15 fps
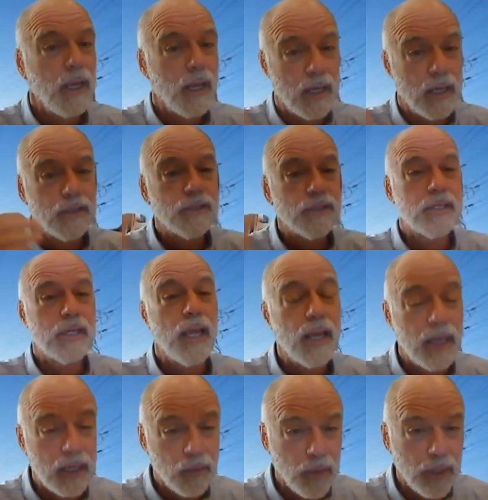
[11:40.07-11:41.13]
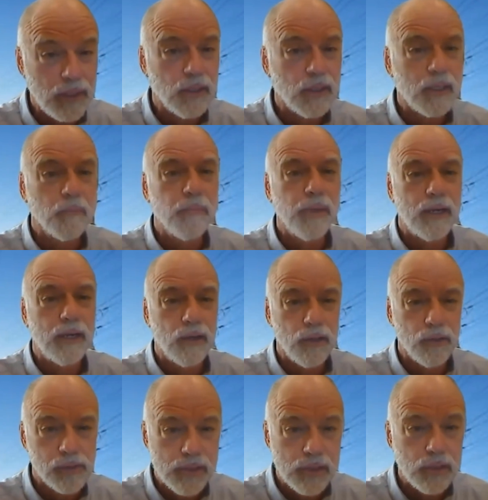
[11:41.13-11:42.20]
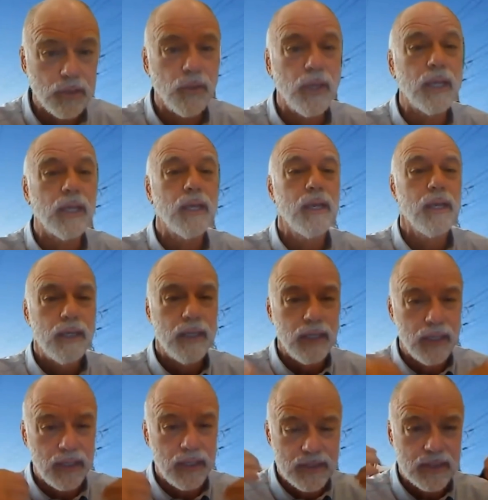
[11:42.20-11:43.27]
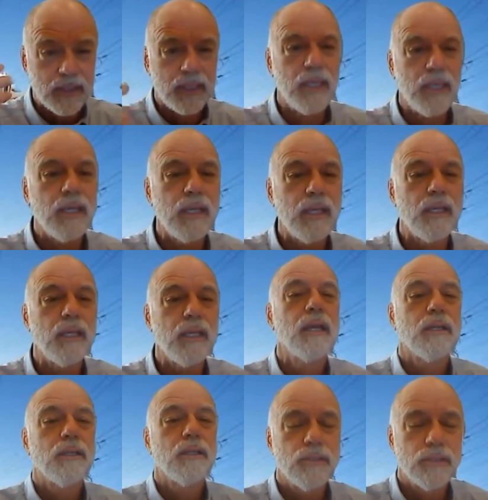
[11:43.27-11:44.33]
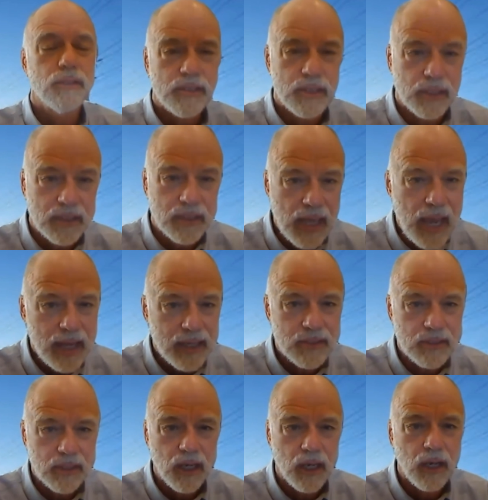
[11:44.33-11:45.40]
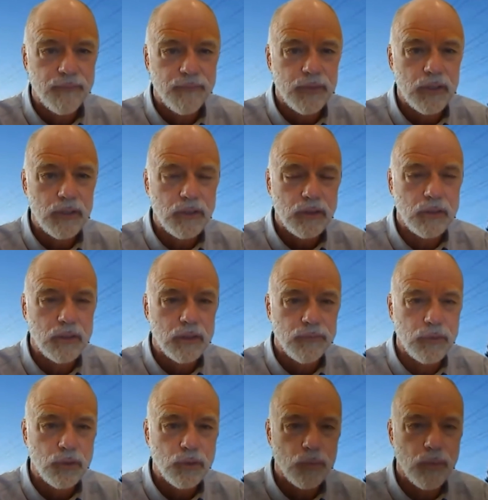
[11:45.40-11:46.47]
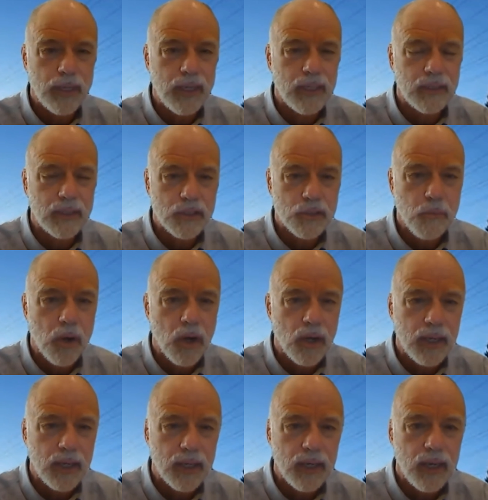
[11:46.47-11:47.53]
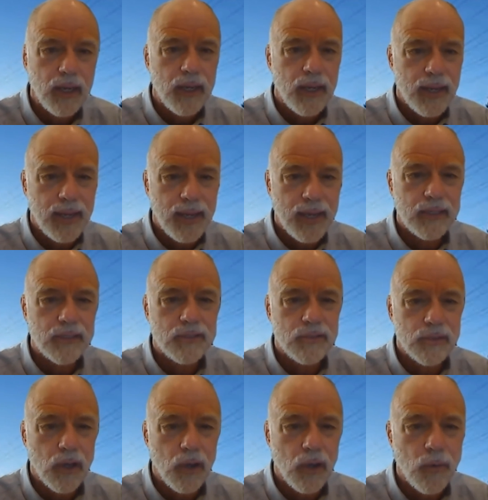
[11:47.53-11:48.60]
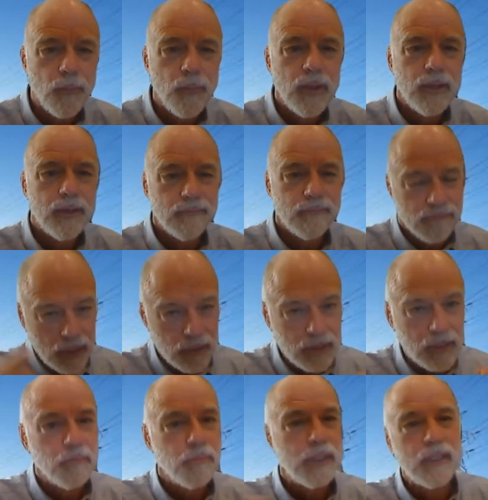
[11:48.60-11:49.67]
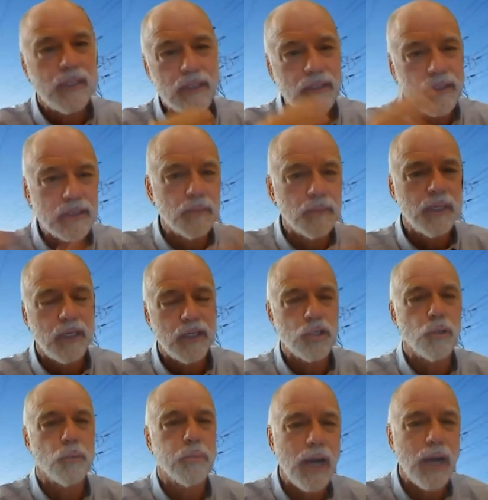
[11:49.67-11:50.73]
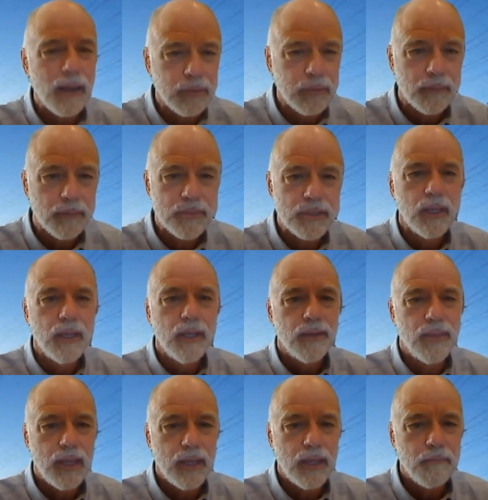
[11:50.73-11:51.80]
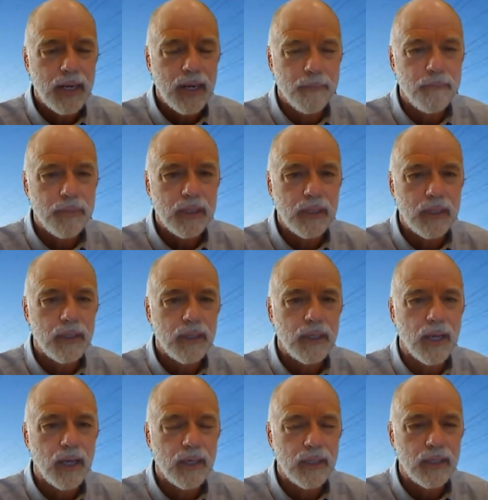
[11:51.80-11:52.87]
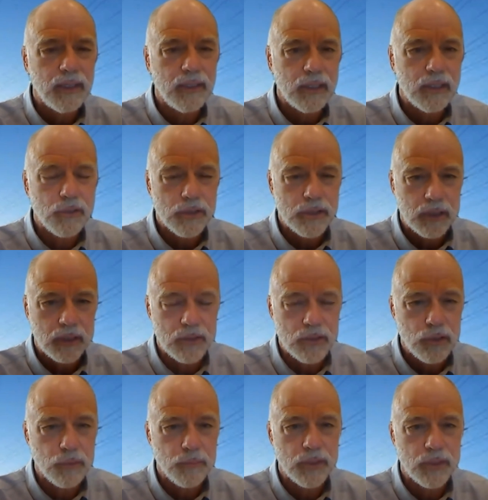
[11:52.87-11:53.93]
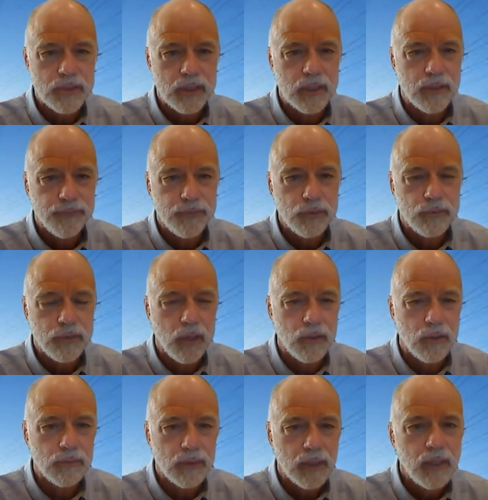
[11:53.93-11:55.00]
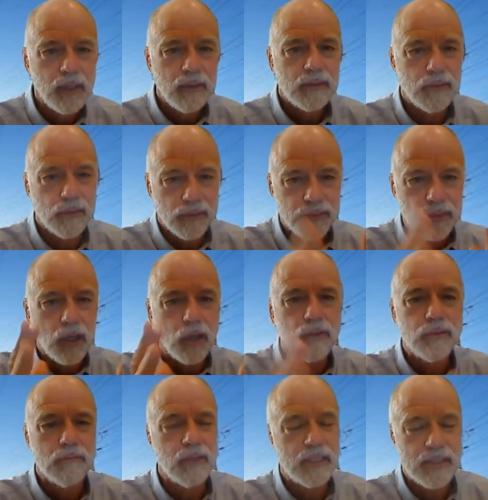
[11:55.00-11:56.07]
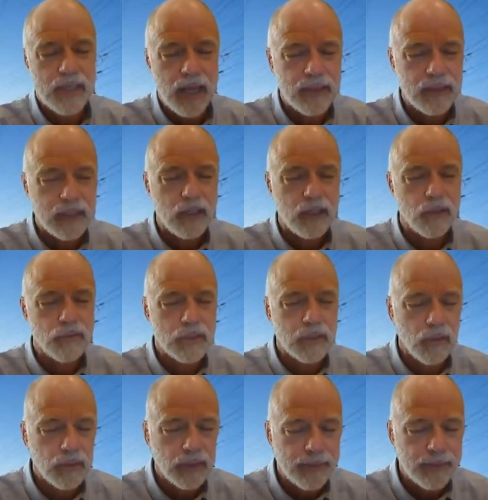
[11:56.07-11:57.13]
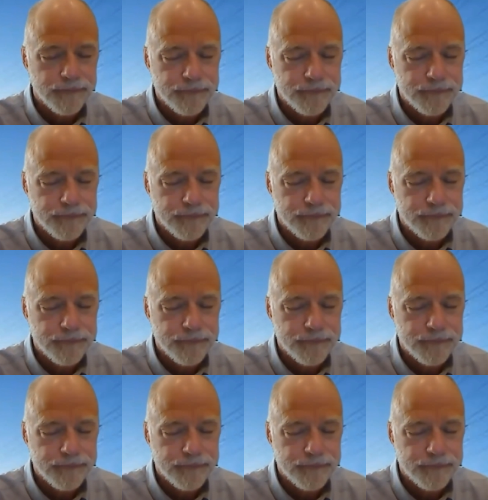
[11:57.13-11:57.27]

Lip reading: understanding what your competitor is doing is the key to the success of you in this market. And so there can be some initial problems that may not be in the interest of consumers if you don't sort of go, at least I think, go slowly.